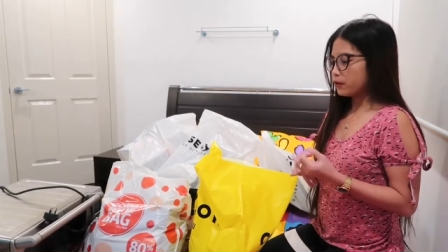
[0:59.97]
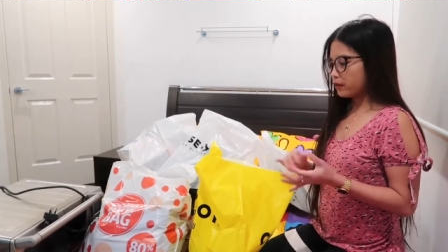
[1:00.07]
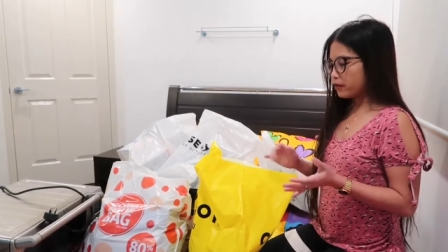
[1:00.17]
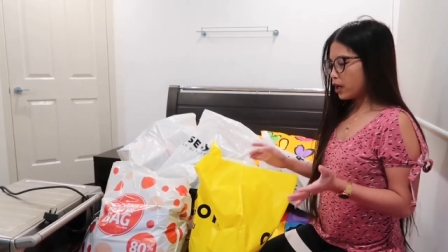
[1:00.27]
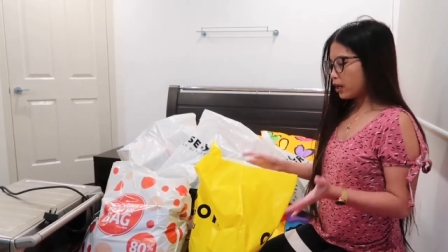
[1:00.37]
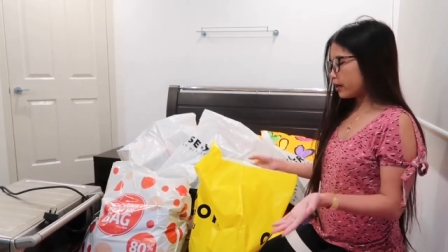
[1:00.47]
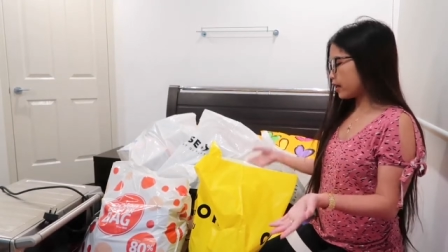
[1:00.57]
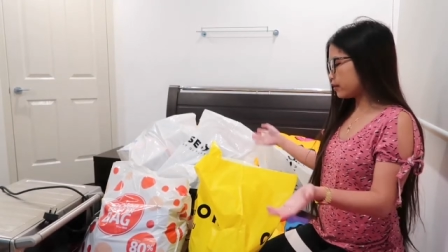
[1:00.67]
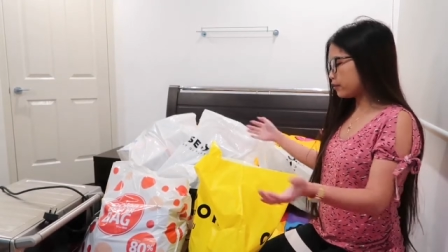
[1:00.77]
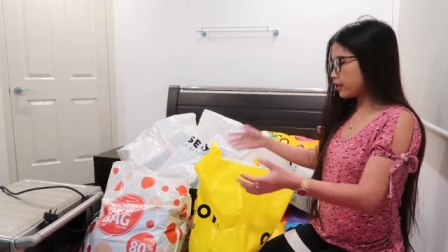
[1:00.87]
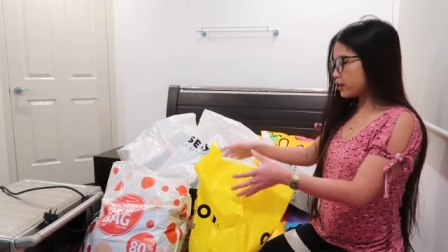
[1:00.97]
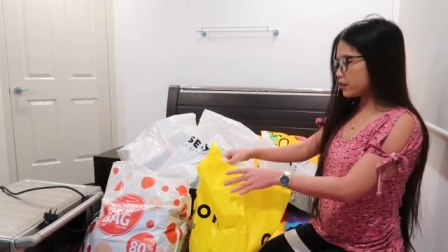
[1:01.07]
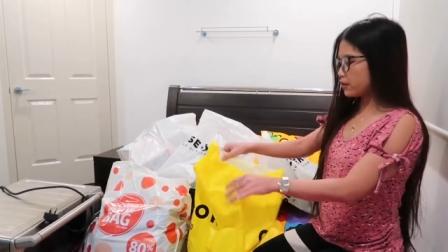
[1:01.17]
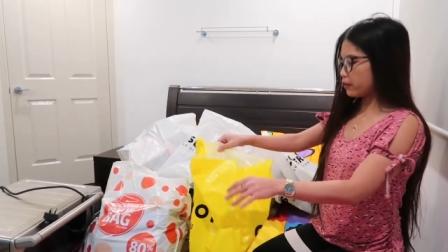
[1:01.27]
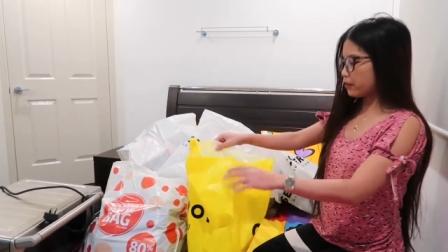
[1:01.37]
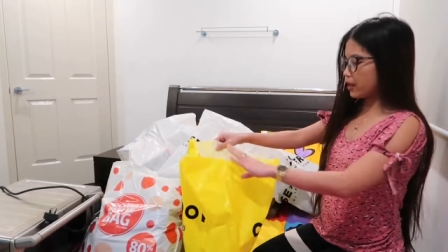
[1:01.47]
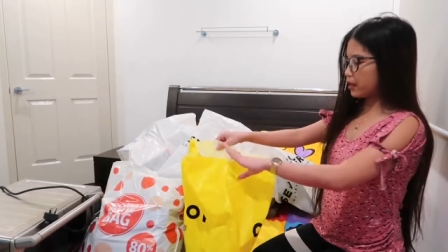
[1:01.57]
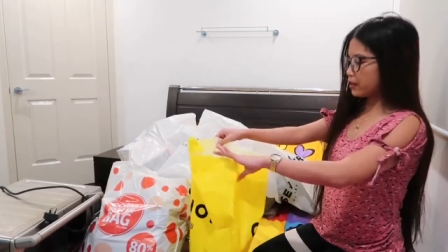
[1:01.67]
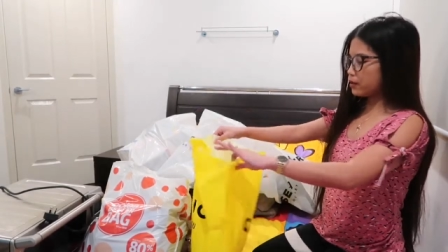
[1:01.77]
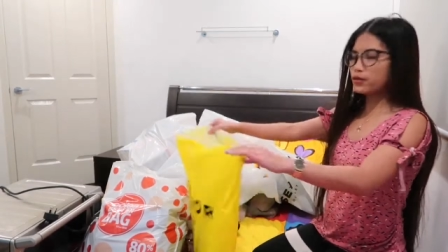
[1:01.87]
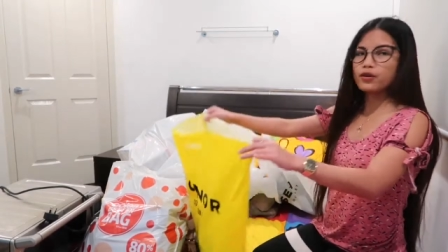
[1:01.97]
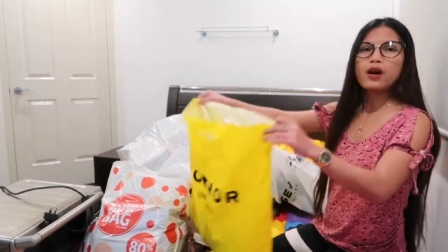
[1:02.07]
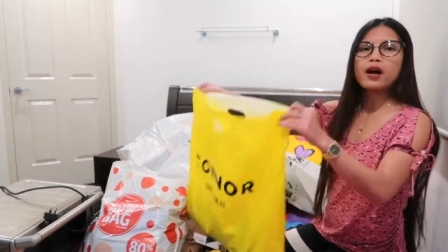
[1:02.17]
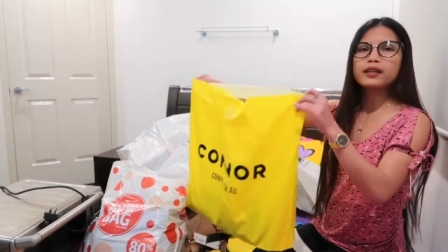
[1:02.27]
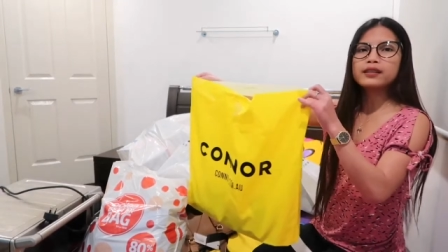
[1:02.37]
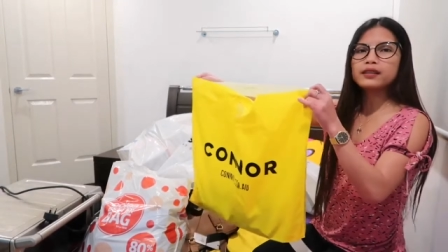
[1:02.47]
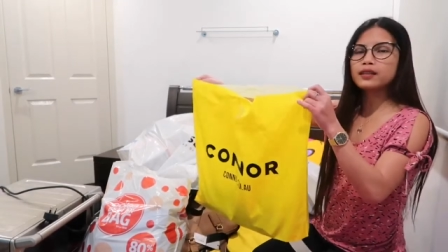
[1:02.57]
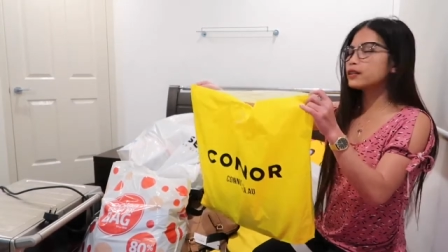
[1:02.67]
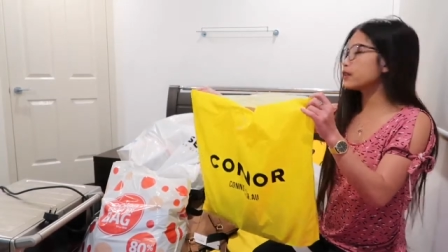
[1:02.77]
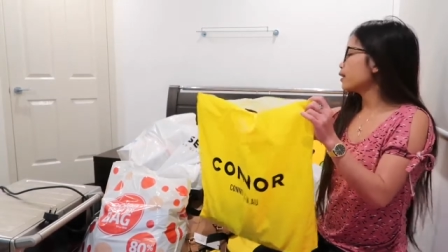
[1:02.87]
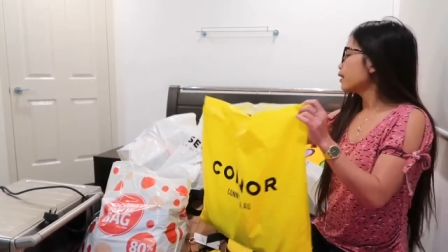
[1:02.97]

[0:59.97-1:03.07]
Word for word: We've got Converse, we've got this Connor.